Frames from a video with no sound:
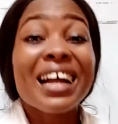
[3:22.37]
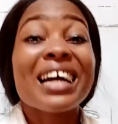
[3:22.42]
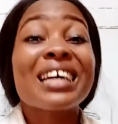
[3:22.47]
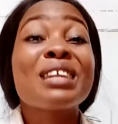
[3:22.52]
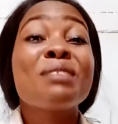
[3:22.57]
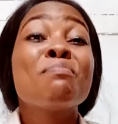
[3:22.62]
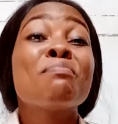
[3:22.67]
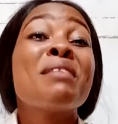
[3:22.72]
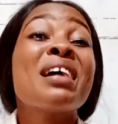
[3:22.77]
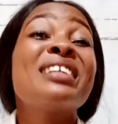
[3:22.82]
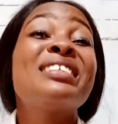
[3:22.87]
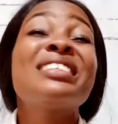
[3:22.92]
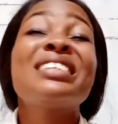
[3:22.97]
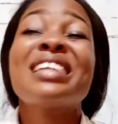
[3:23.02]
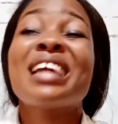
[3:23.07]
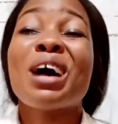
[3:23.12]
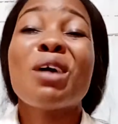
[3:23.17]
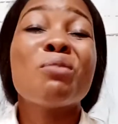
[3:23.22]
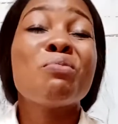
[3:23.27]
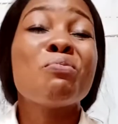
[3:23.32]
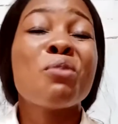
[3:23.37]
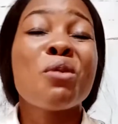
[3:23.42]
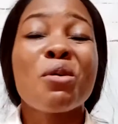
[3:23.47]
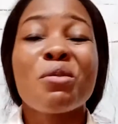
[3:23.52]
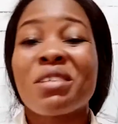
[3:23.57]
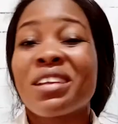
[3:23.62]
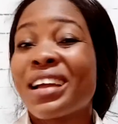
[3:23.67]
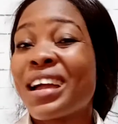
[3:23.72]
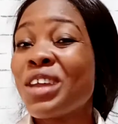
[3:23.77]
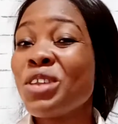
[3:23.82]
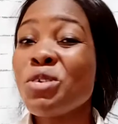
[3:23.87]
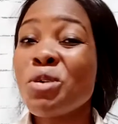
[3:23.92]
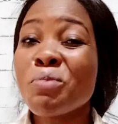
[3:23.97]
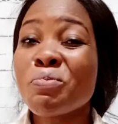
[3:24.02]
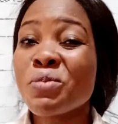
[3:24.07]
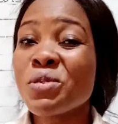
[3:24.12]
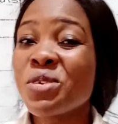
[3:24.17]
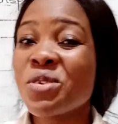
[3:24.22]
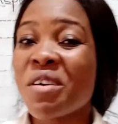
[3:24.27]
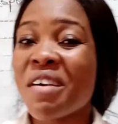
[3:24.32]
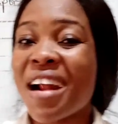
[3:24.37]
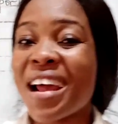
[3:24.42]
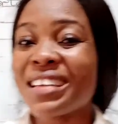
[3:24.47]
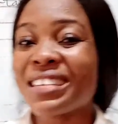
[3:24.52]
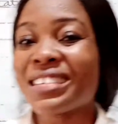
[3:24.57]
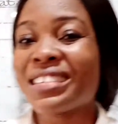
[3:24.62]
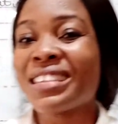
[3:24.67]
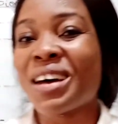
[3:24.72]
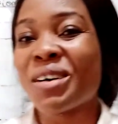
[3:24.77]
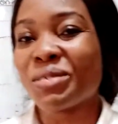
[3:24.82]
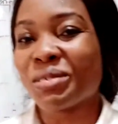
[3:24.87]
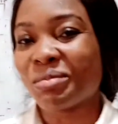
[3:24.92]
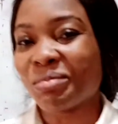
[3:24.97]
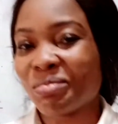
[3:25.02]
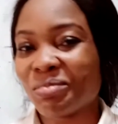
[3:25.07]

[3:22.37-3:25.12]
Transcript: can imagine how boring. Can you open your eyes now?